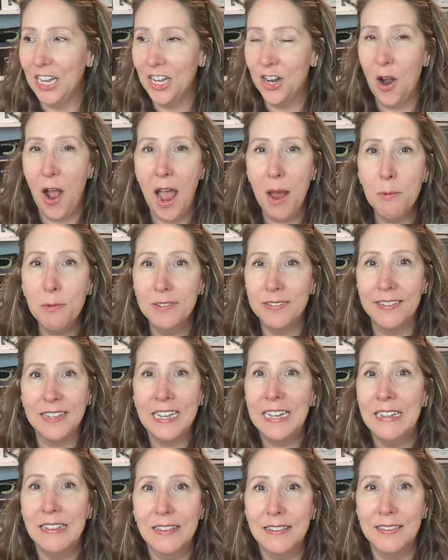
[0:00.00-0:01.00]
You know, I was
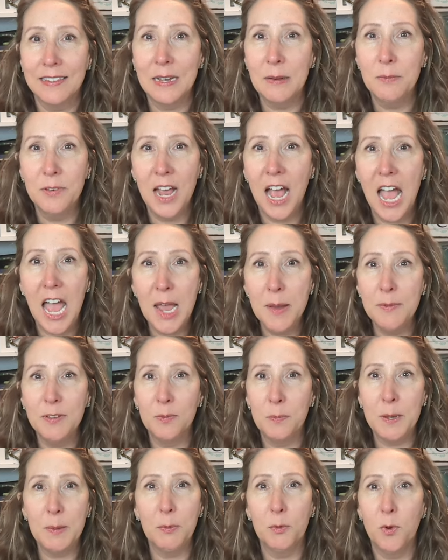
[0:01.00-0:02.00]
seeing it the same time
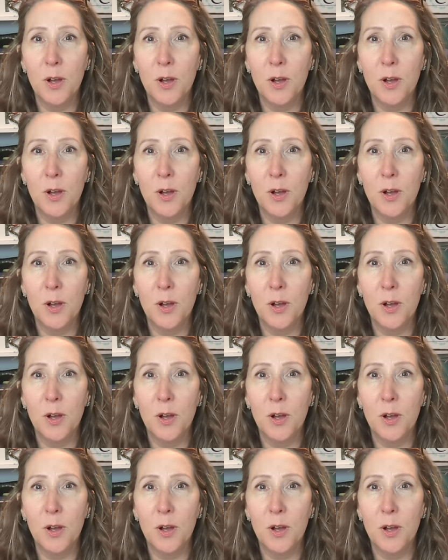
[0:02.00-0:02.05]
as people